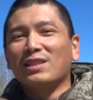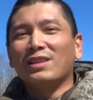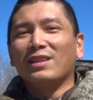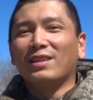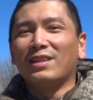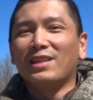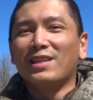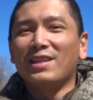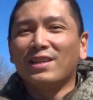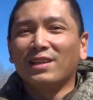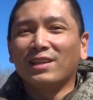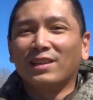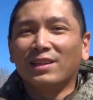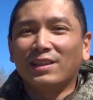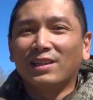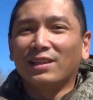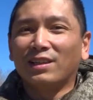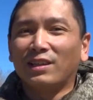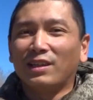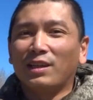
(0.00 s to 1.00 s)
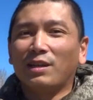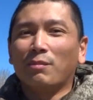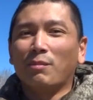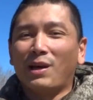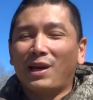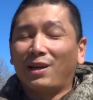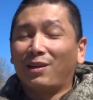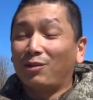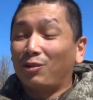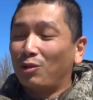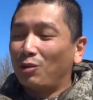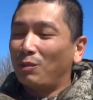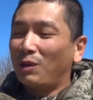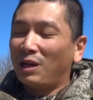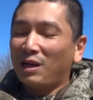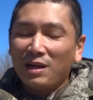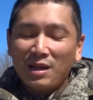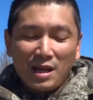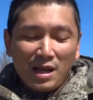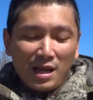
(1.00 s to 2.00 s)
out of the year here in Manitoba,